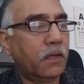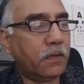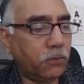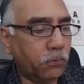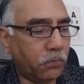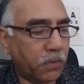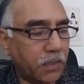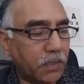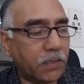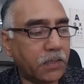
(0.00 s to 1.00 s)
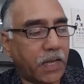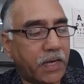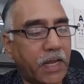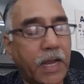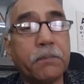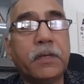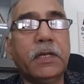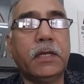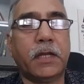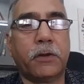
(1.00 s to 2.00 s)
you earn an
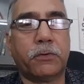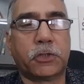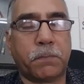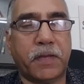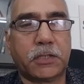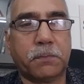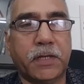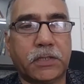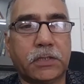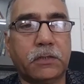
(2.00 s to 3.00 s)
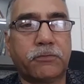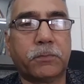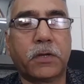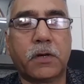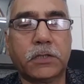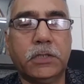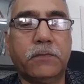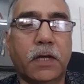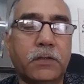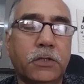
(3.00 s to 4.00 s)
MD in aerospace medicine from the Rajiv
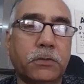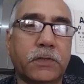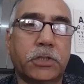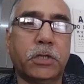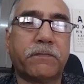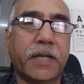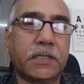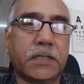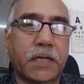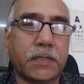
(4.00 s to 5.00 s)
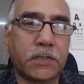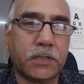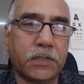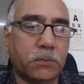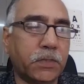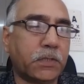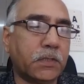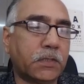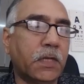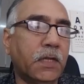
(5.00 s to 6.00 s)
Gandhi University of Health Sciences, which
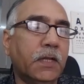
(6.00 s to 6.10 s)
is